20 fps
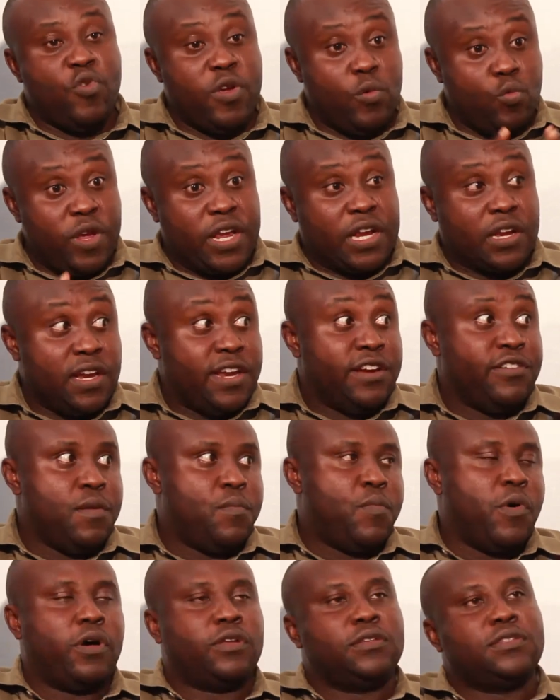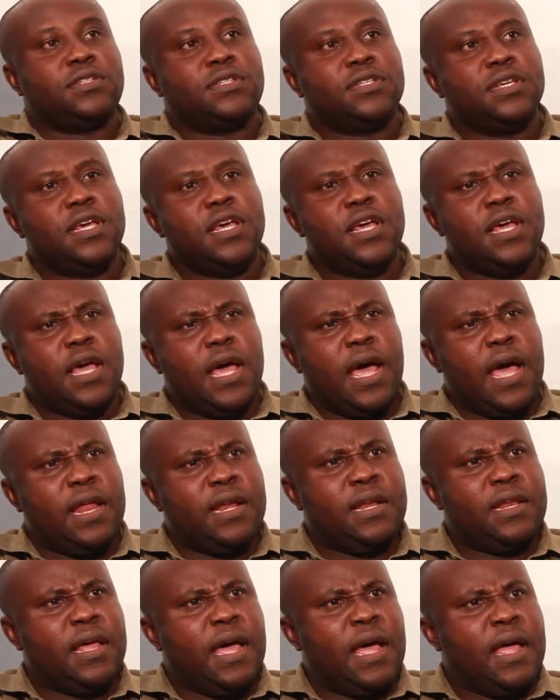weekly reports,
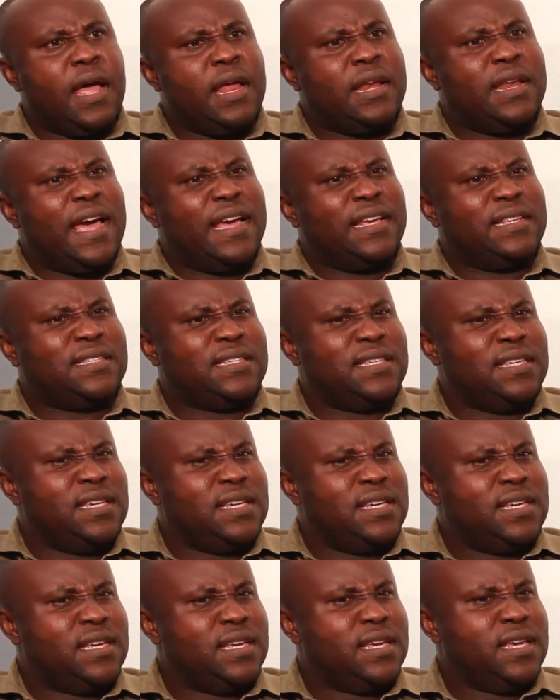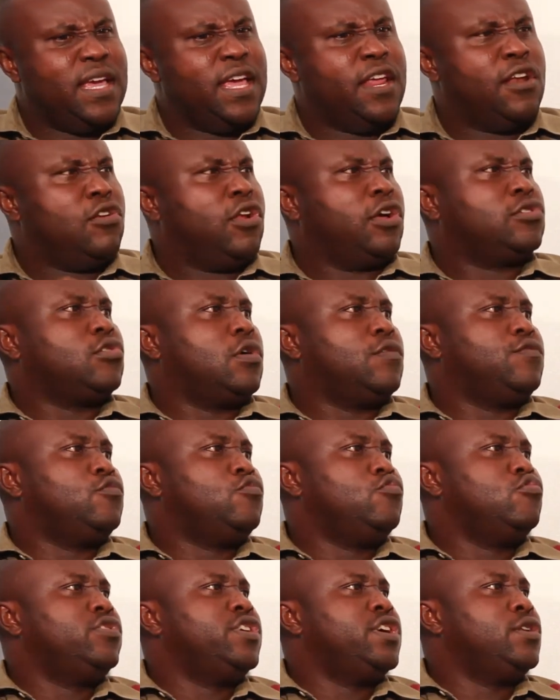and I see a lot of
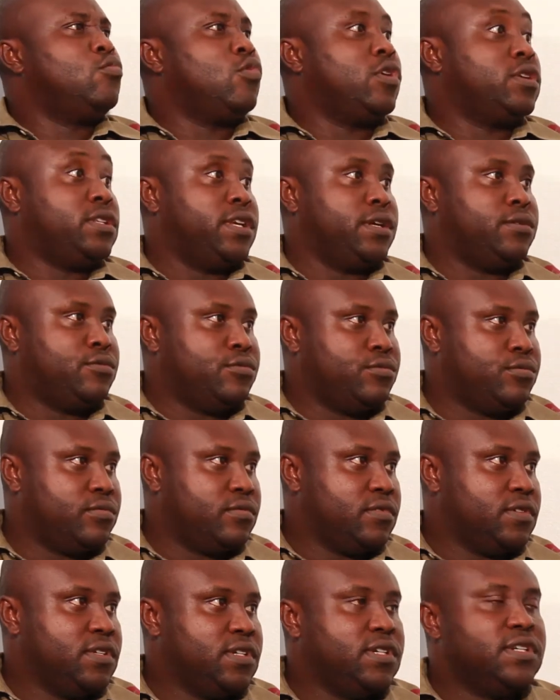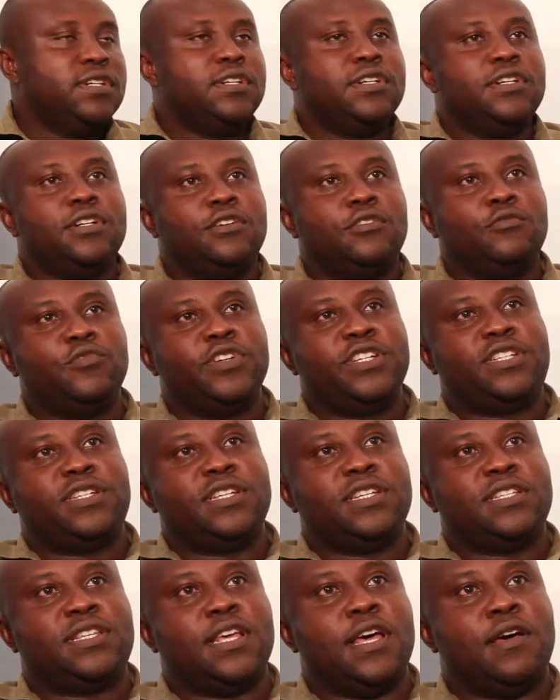good in what they do, which
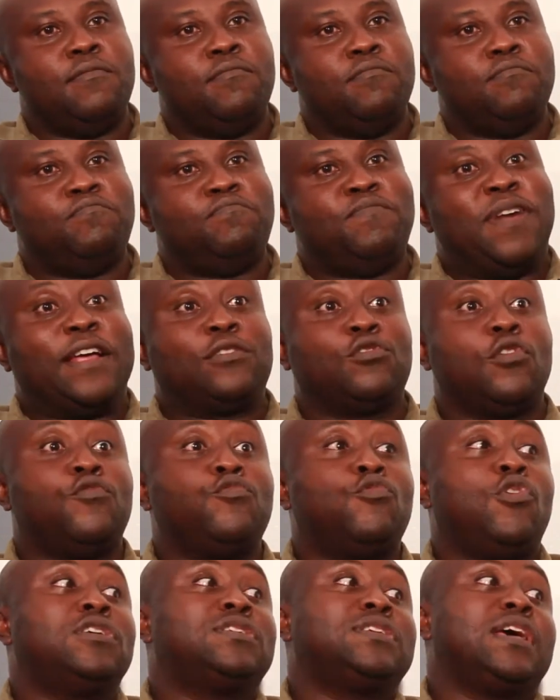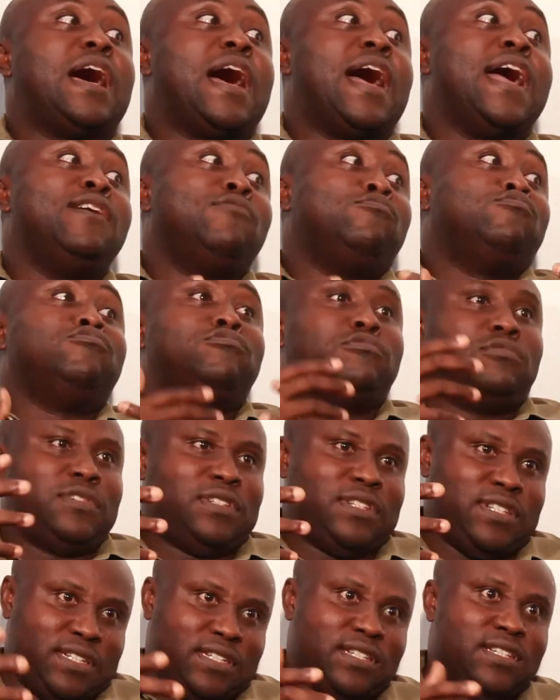is part of what I
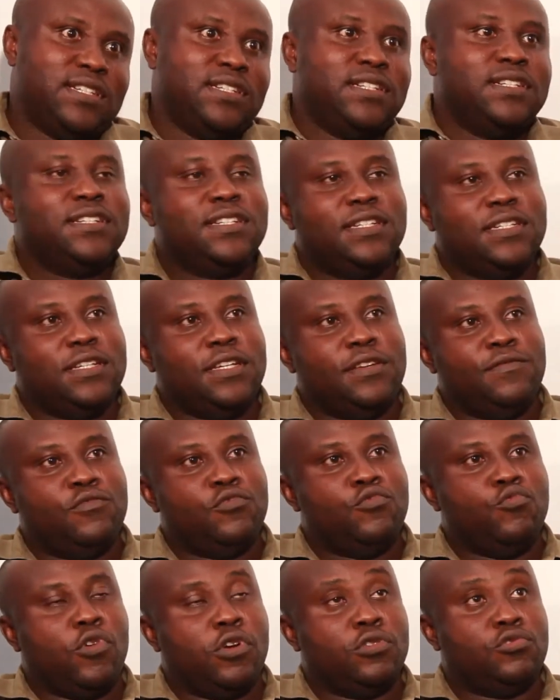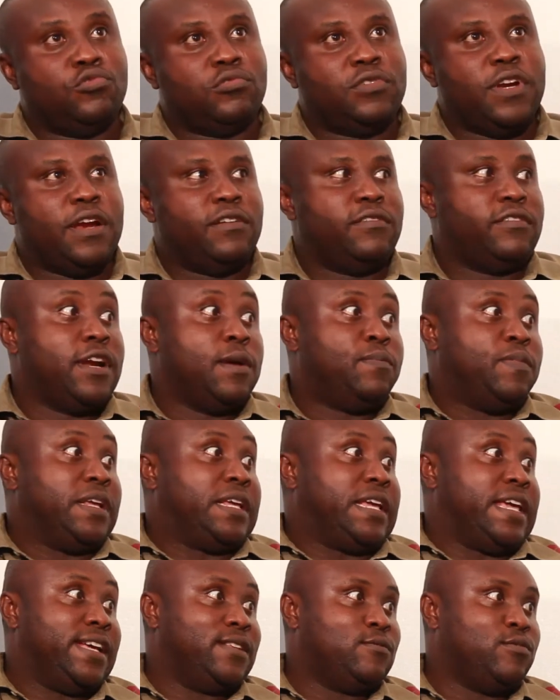would even want to
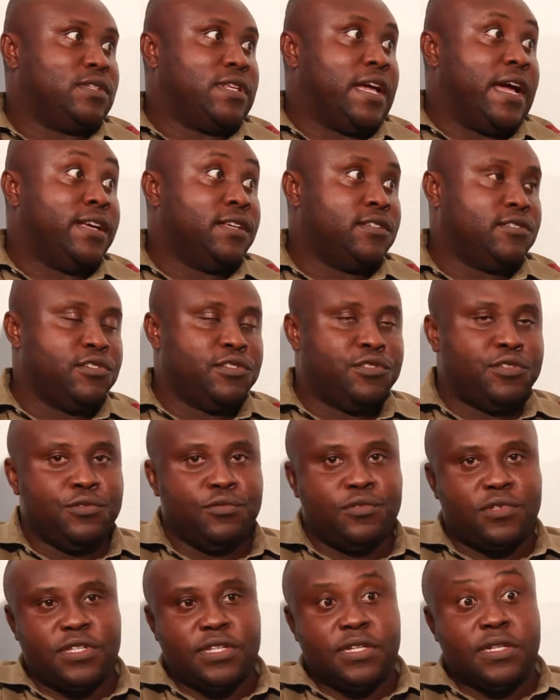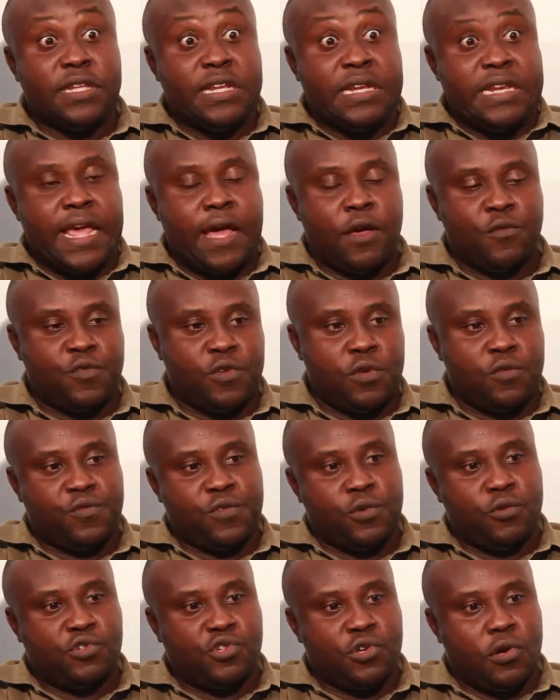replicate with our institute in the near
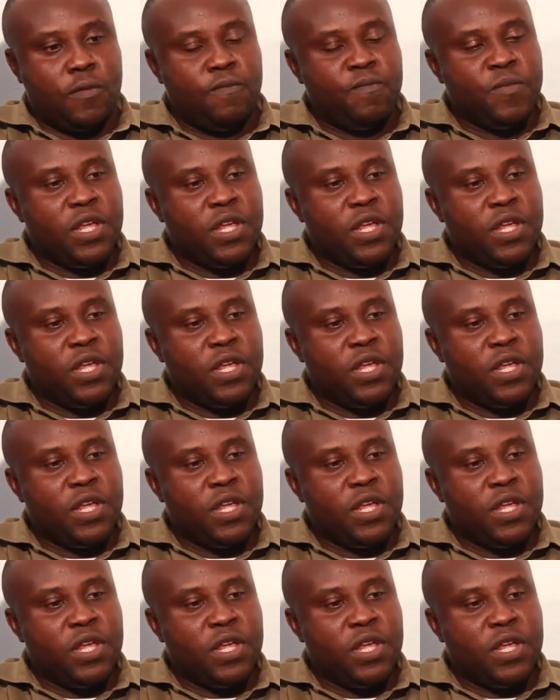future.